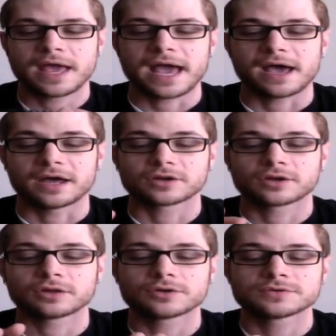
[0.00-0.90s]
at
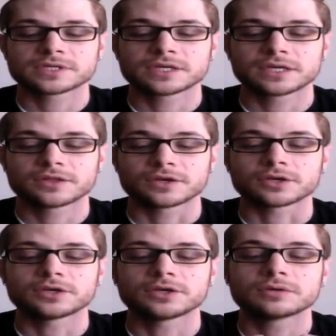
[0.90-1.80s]
closing the
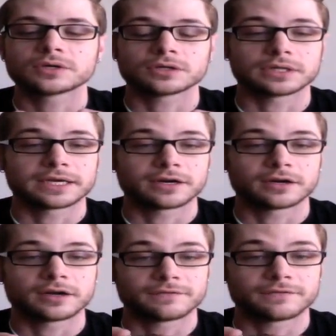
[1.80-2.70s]
cuticle layer
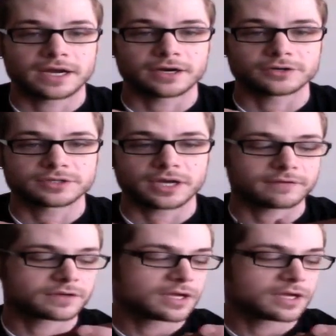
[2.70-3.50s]
of the hair shaft.